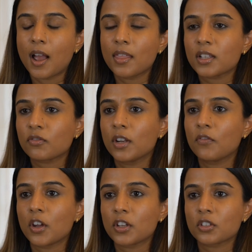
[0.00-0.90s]
And that's really
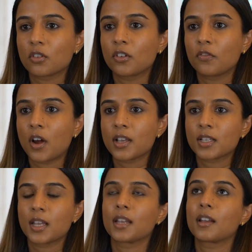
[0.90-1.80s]
focused on
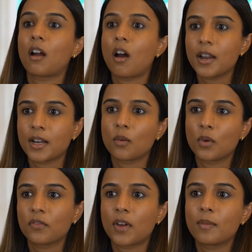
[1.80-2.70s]
advising high net
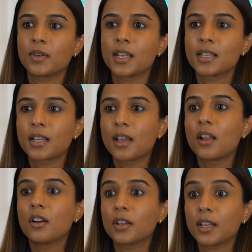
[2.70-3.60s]
worth families
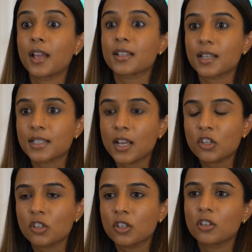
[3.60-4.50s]
looking at
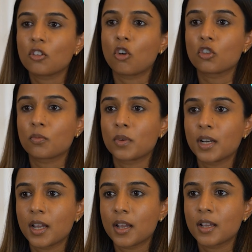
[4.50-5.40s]
succession,
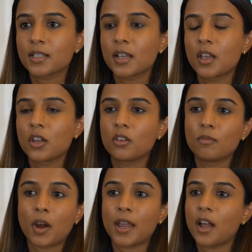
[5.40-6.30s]
entrepreneurs who
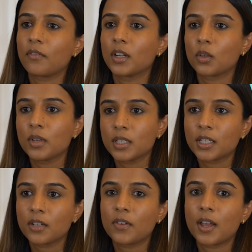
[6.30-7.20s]
might have
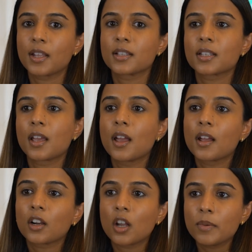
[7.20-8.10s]
liquidity events,
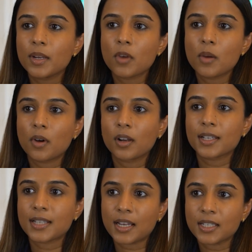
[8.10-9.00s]
globally mobile
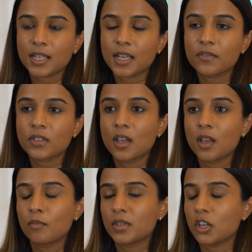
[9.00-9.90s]
executives,
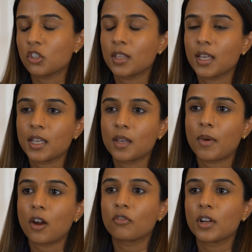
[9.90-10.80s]
potentially thinking
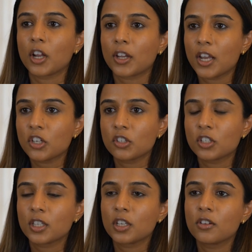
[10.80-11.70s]
about relocation
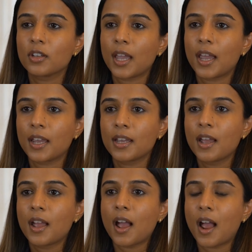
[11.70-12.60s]
to the UK
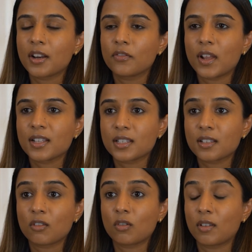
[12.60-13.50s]
and events,
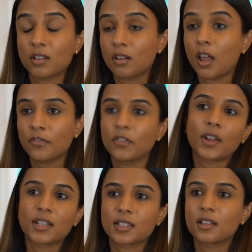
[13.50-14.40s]
life
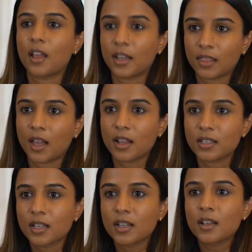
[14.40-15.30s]
events like that.